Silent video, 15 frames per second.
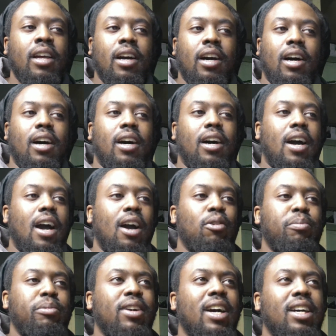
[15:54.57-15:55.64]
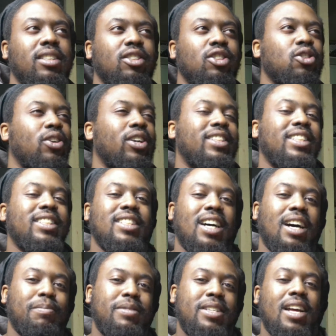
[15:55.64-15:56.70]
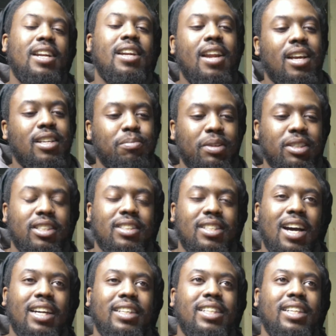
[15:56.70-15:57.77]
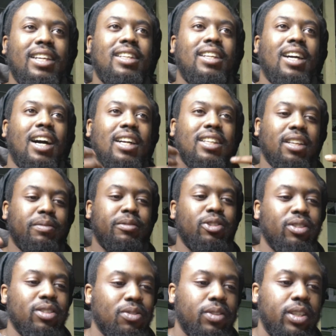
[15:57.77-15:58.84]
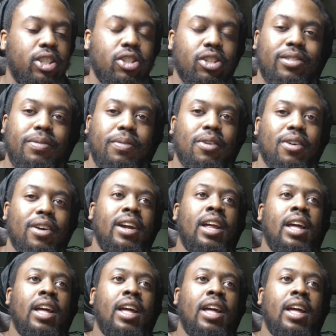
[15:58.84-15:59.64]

I hope you guys enjoyed this top 10 as much as I did. I love doing the research for it,